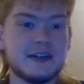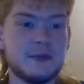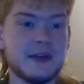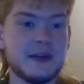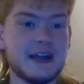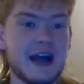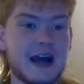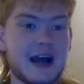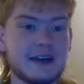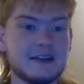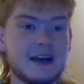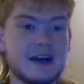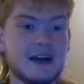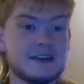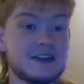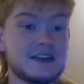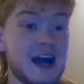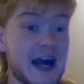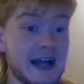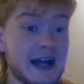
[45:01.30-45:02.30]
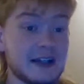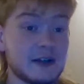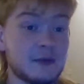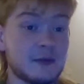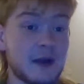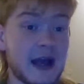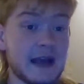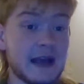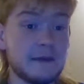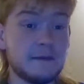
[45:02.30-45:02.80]
we got Tyler
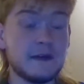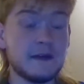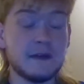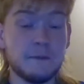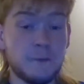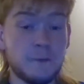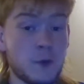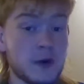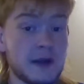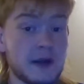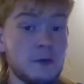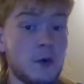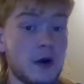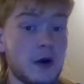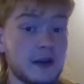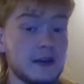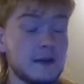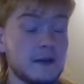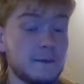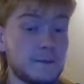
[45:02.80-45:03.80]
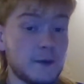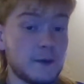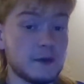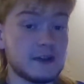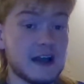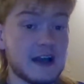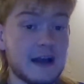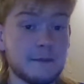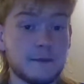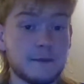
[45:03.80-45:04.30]
Reif in the 41, the
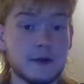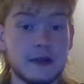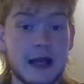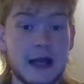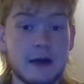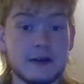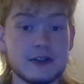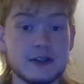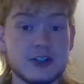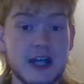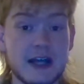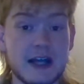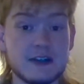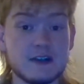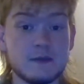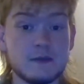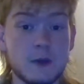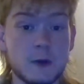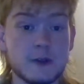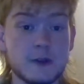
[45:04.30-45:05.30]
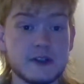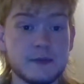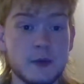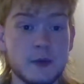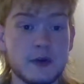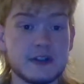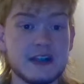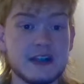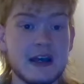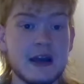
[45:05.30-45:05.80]
full-time for Loudon Jackson
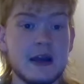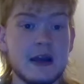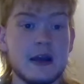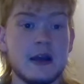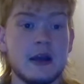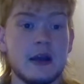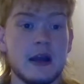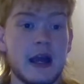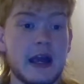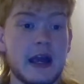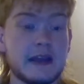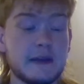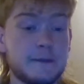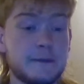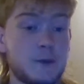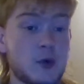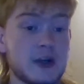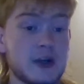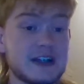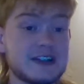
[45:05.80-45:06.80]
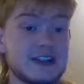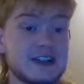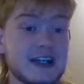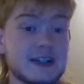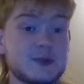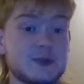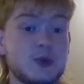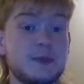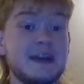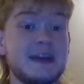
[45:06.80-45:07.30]
Motorsports. And the
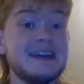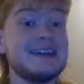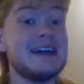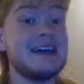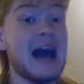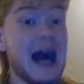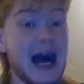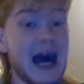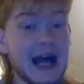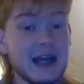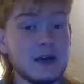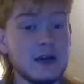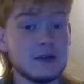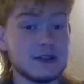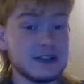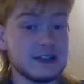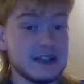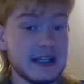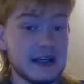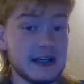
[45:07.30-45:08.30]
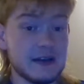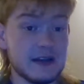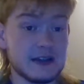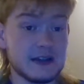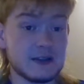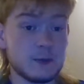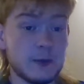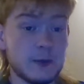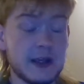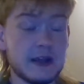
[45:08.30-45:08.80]
46 will be Kyle Sieg
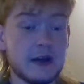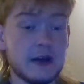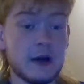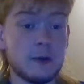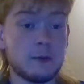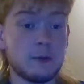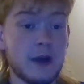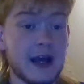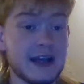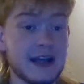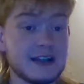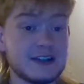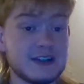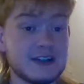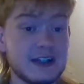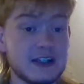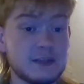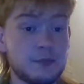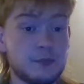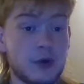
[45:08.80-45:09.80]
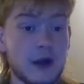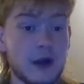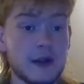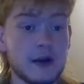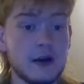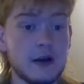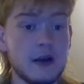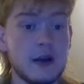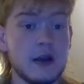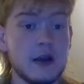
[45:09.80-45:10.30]
this week, Ryan Sieg's
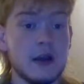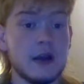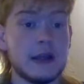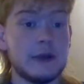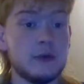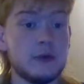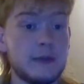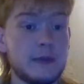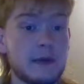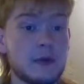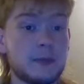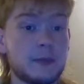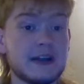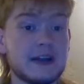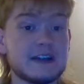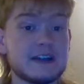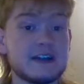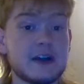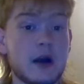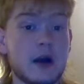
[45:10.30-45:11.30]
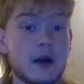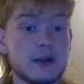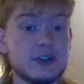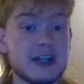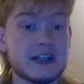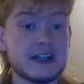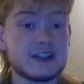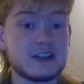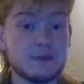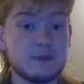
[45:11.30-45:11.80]
brother. He will be replacing
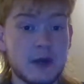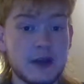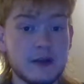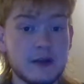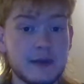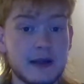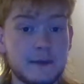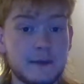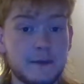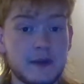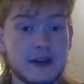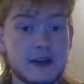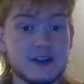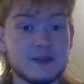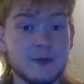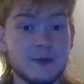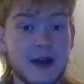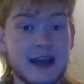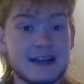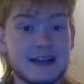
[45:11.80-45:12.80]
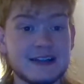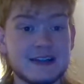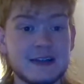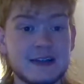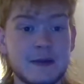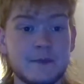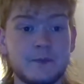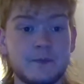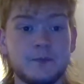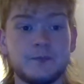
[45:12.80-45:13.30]
RJ Smotherman for this race.